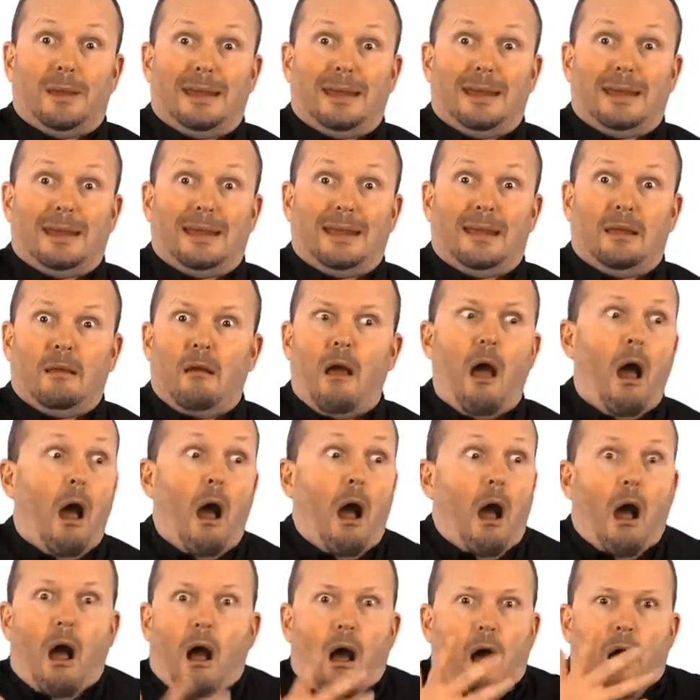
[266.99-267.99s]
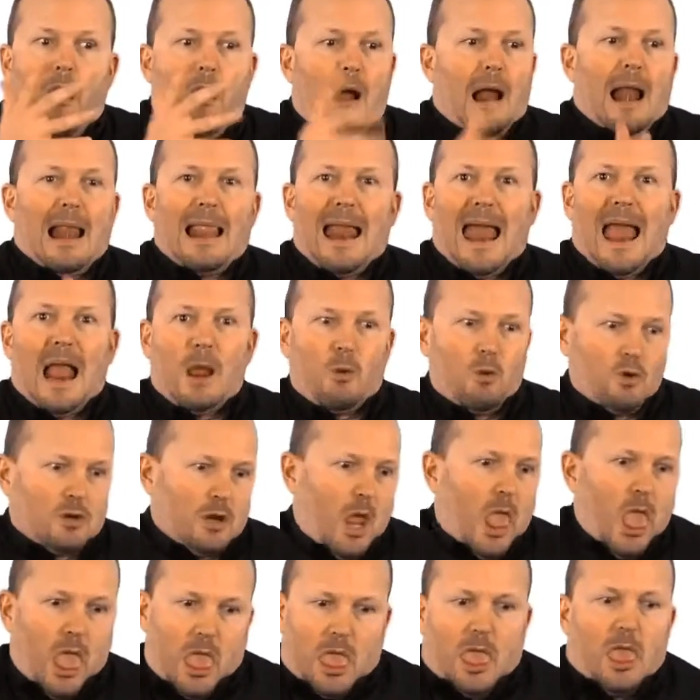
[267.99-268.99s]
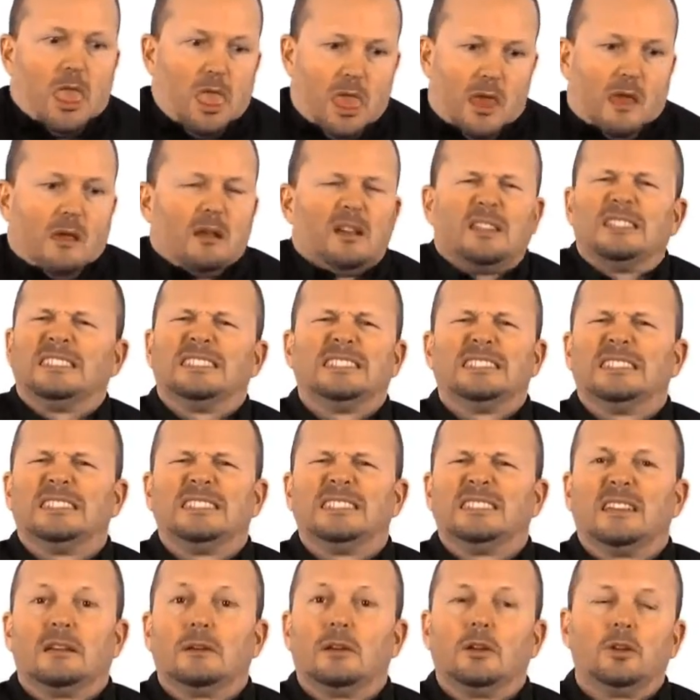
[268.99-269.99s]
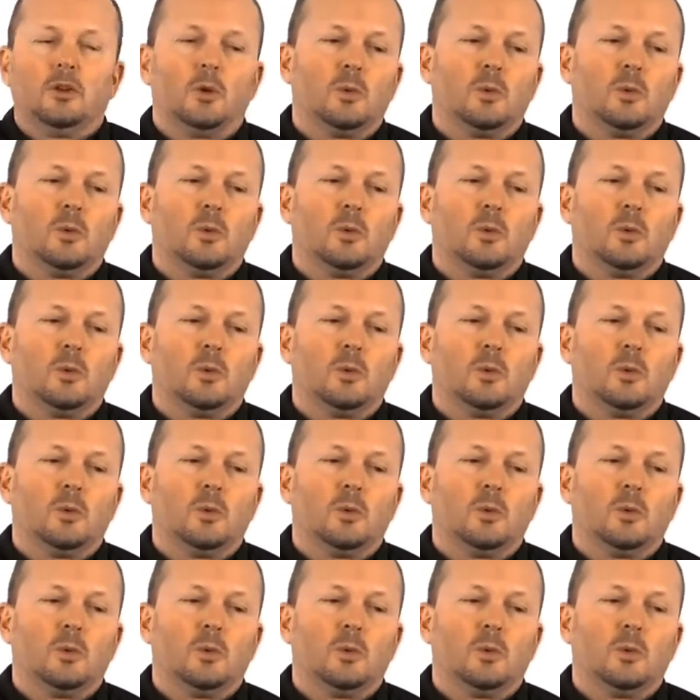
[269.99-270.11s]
You also need to give them an opportunity to talk,